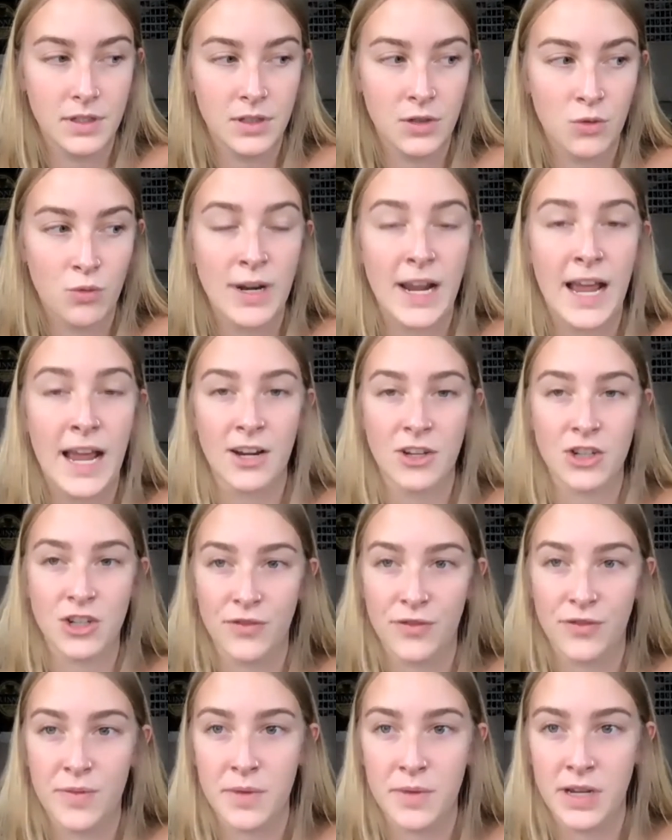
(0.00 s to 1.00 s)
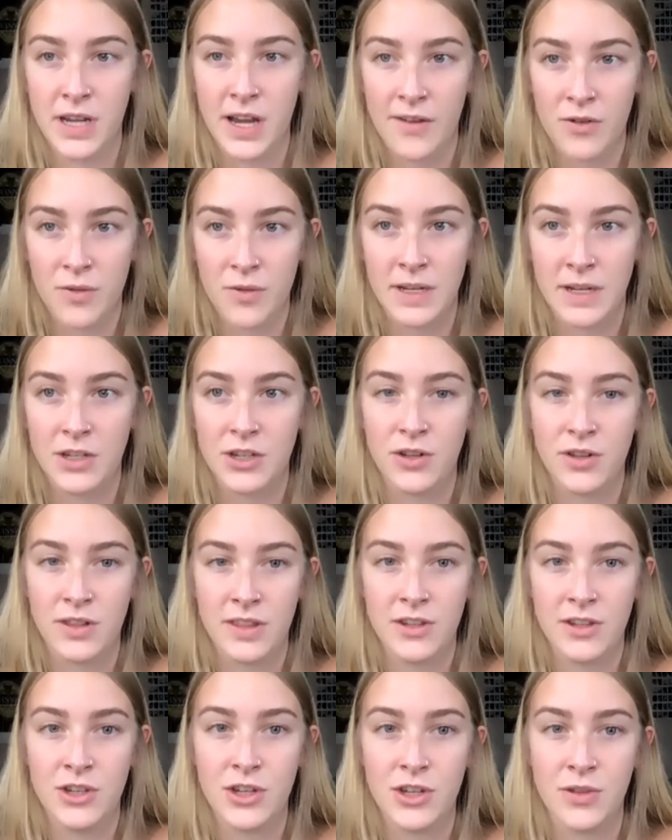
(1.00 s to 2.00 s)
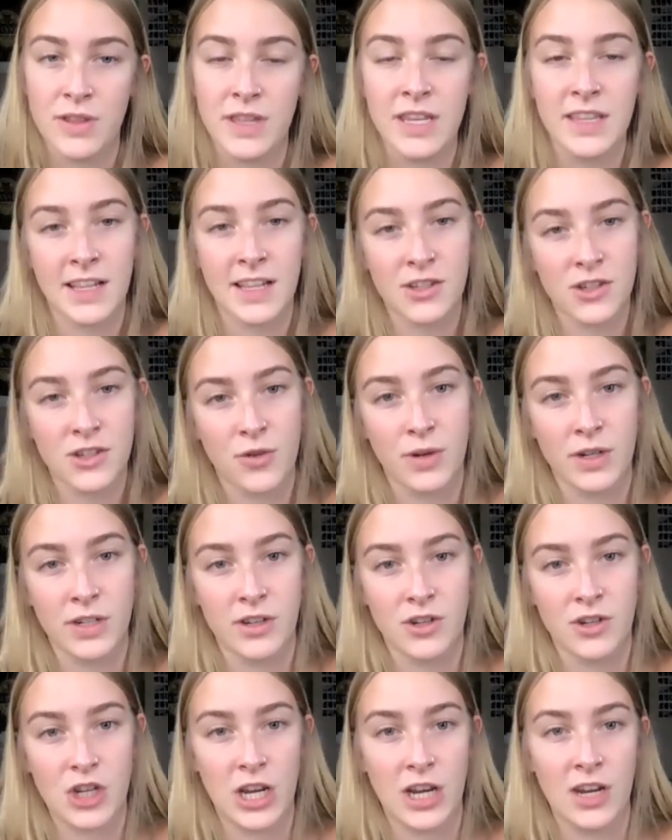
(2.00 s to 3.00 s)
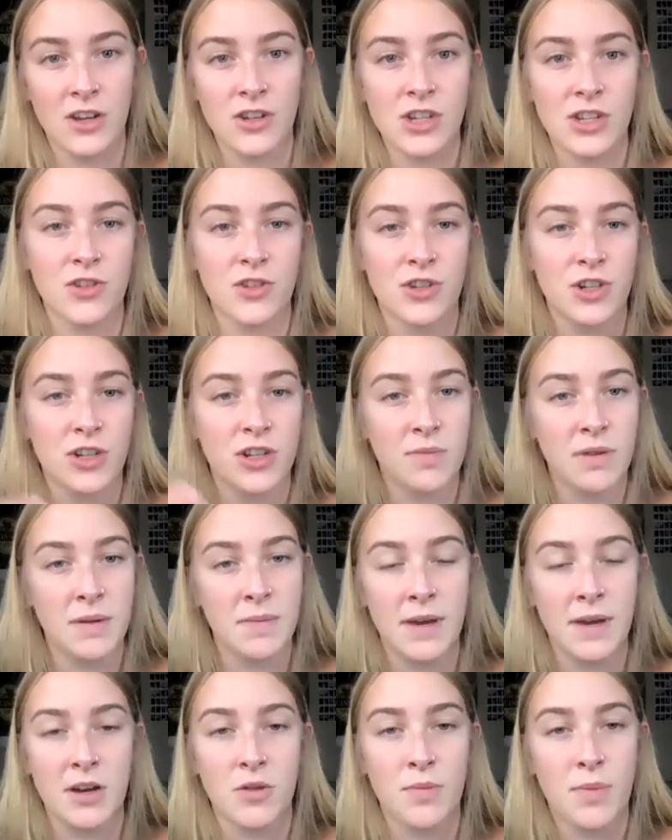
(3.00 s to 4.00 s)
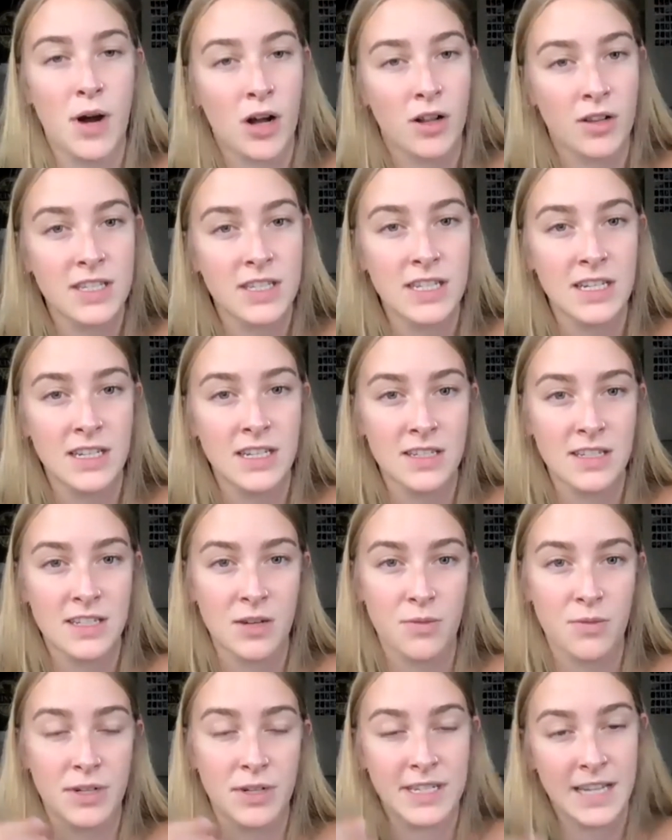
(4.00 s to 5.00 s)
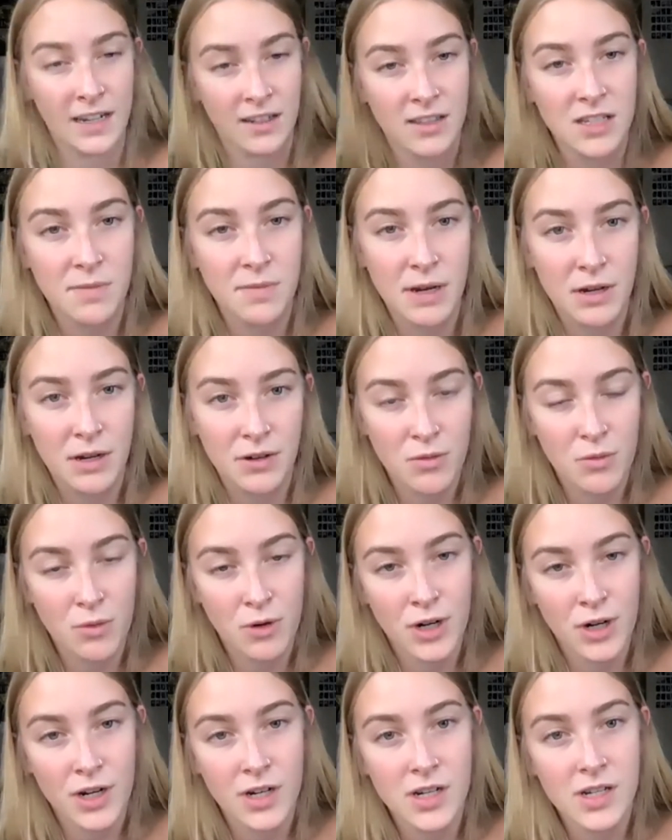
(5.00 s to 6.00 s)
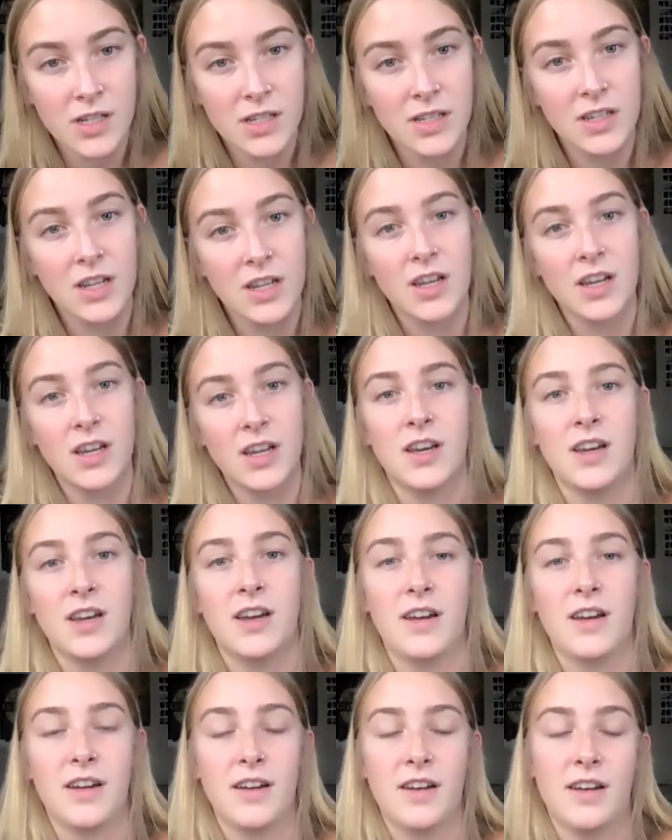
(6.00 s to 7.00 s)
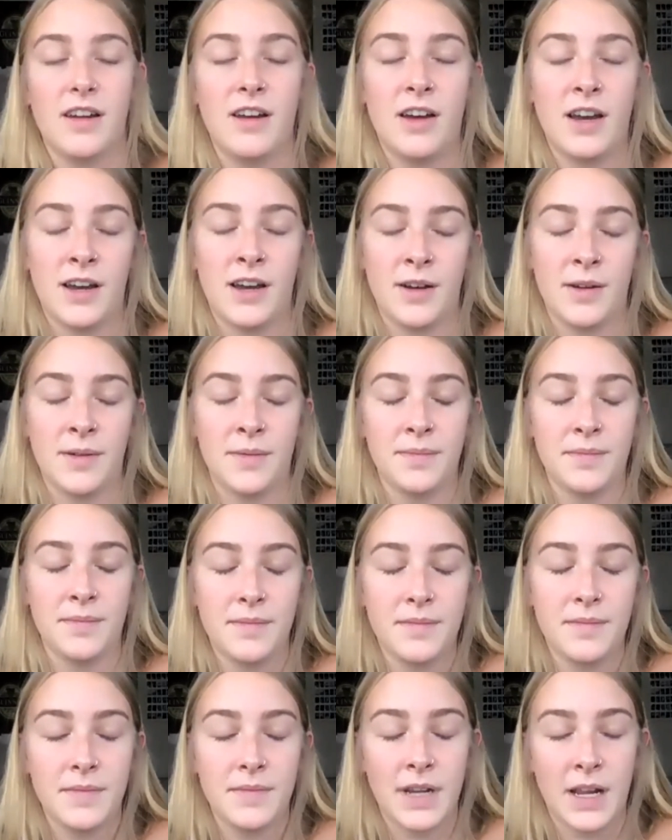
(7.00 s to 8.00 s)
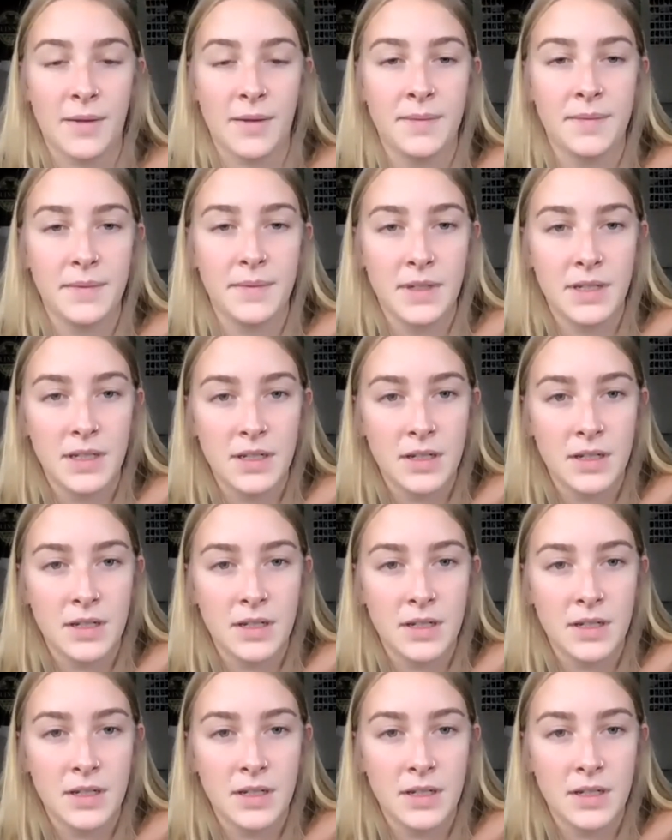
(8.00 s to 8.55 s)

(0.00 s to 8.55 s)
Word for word: reaction from the government, do you, do you think that's going to change and there's going to be better policies to protect these migrant workers? Um, yeah, it will